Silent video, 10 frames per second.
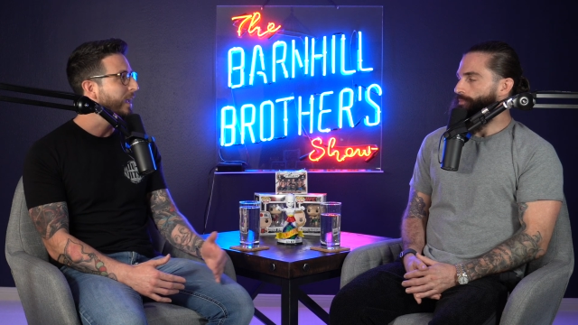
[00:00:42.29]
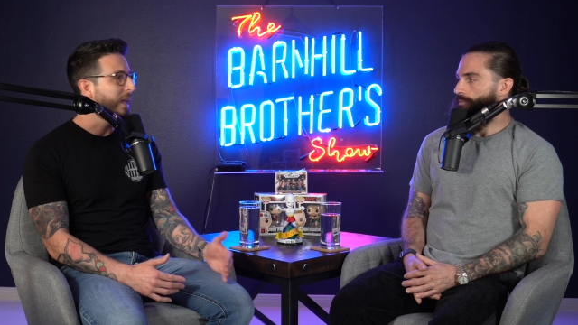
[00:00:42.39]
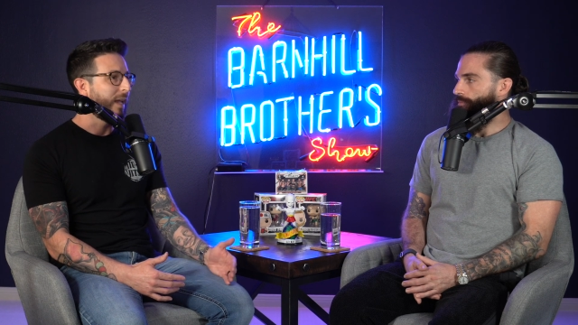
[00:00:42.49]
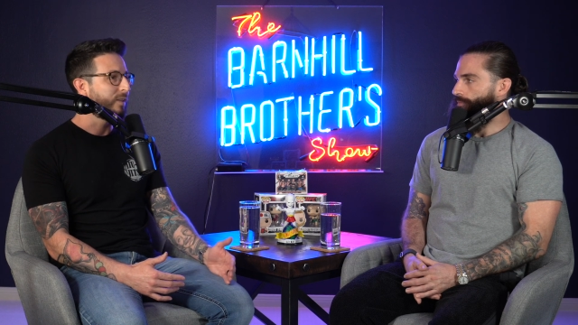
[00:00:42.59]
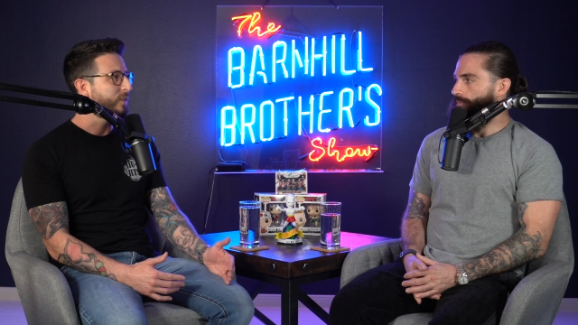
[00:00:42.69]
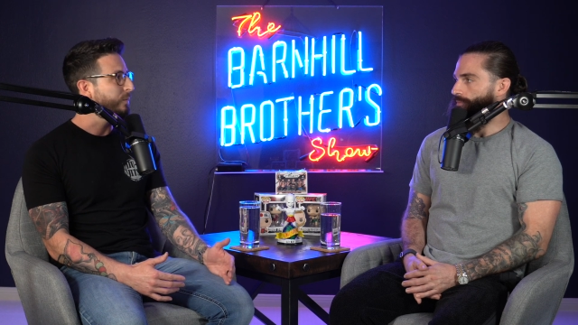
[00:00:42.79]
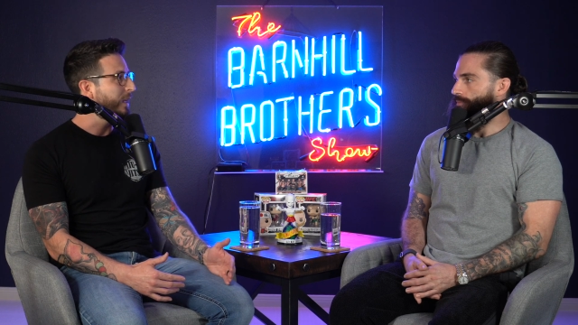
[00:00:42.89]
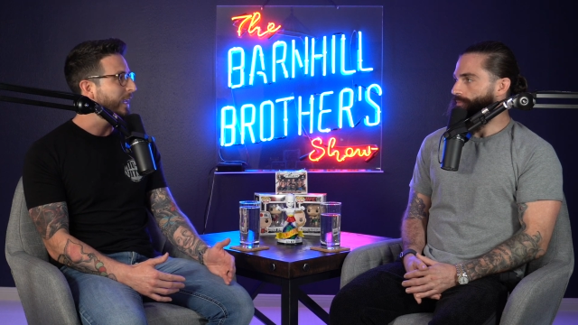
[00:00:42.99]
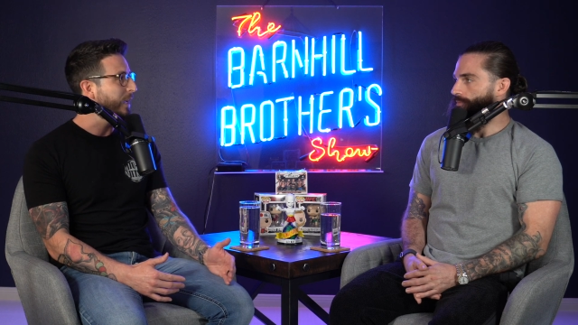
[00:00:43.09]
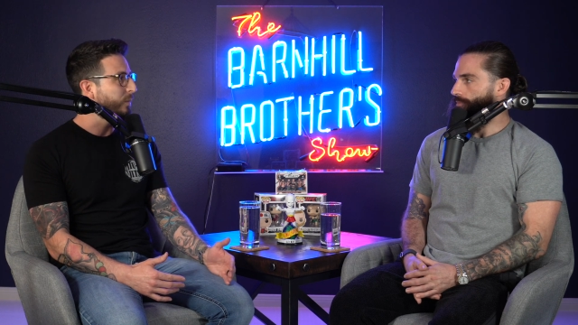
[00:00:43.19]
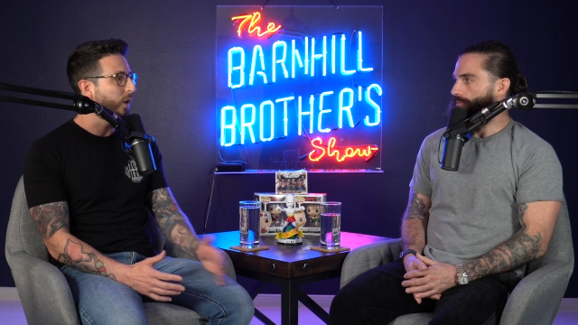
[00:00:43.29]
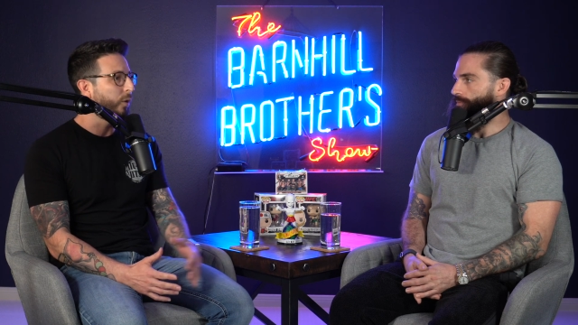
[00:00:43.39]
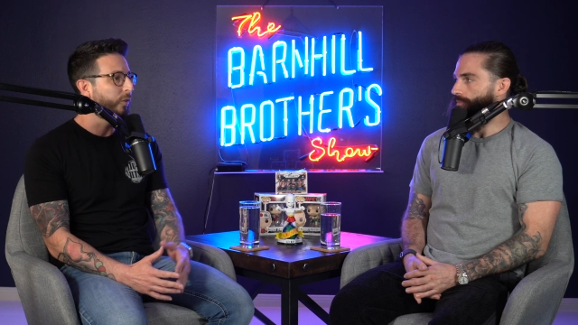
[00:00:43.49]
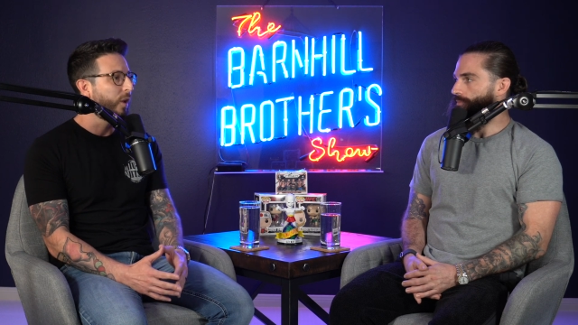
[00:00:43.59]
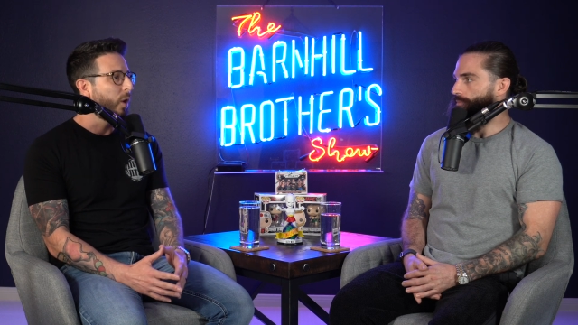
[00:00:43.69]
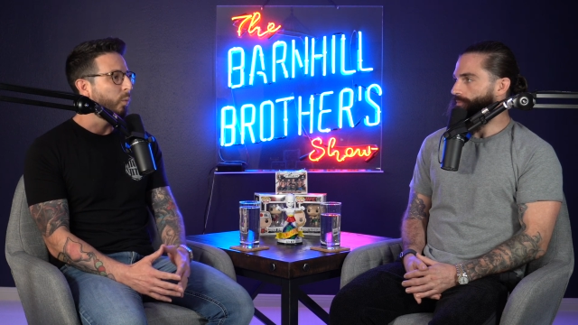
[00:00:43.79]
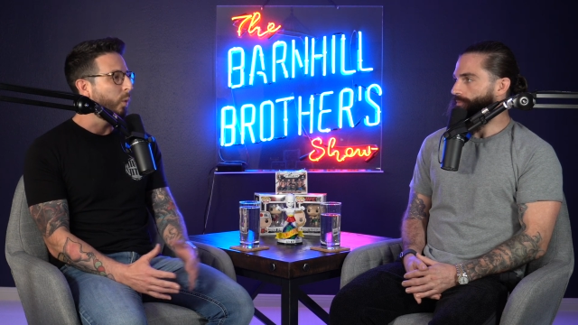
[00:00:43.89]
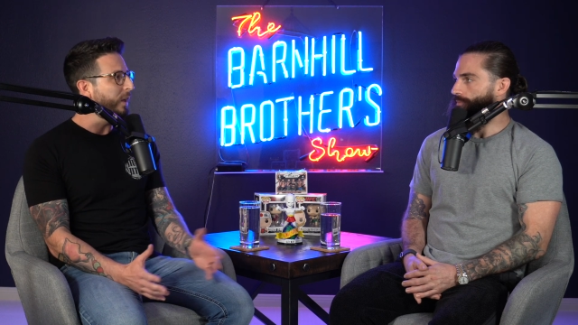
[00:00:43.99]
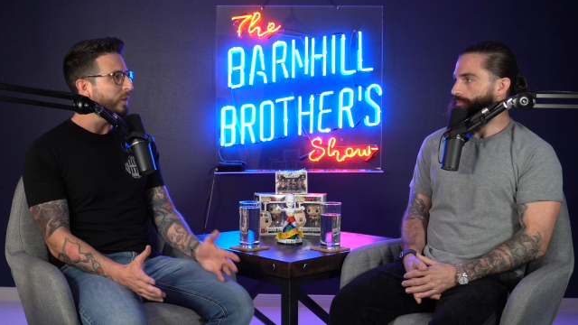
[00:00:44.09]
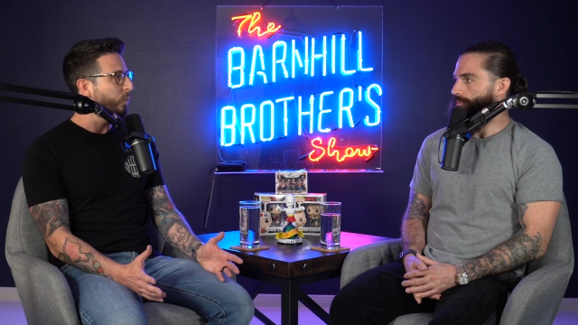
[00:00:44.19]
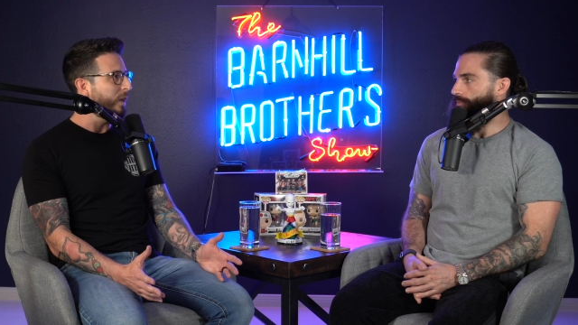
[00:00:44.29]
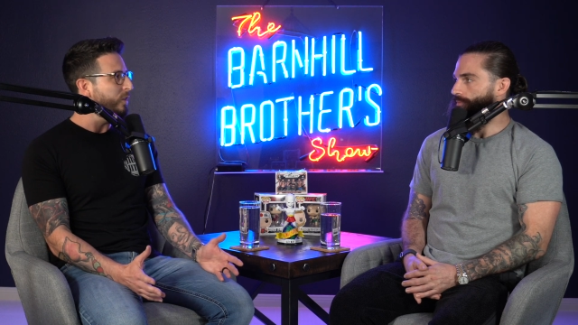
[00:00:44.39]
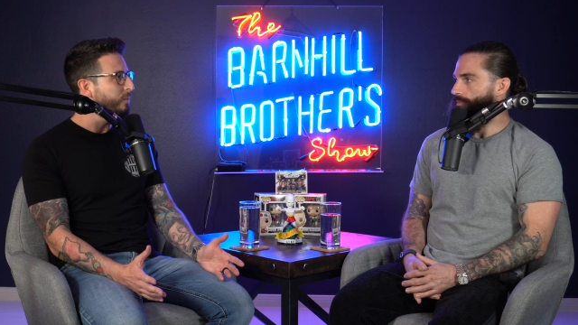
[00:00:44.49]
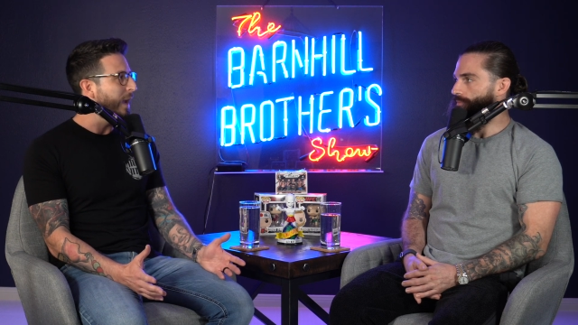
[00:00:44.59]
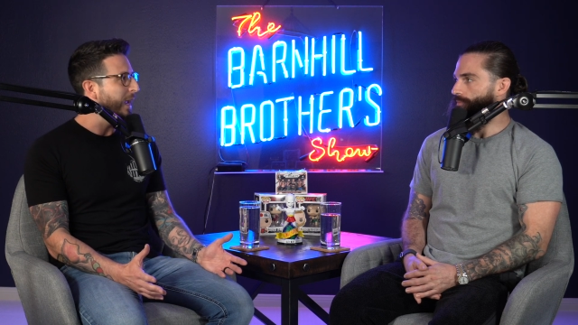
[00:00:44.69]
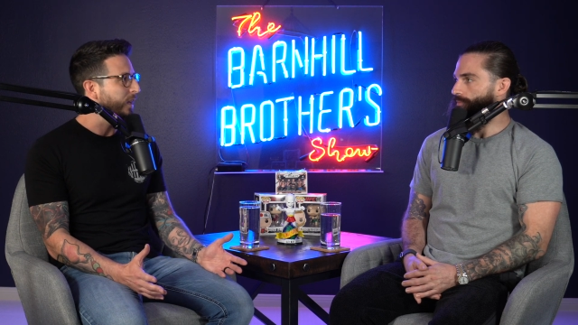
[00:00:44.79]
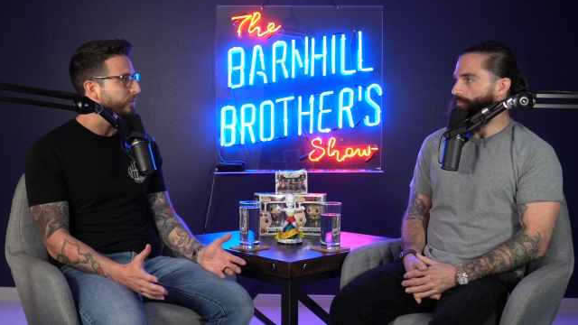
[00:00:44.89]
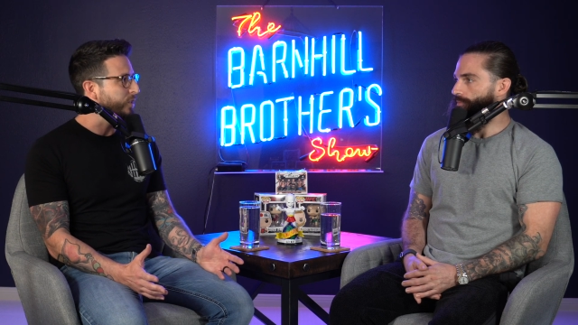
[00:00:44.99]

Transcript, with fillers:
Speaker 1: and submitting him goes. What do you what do you make of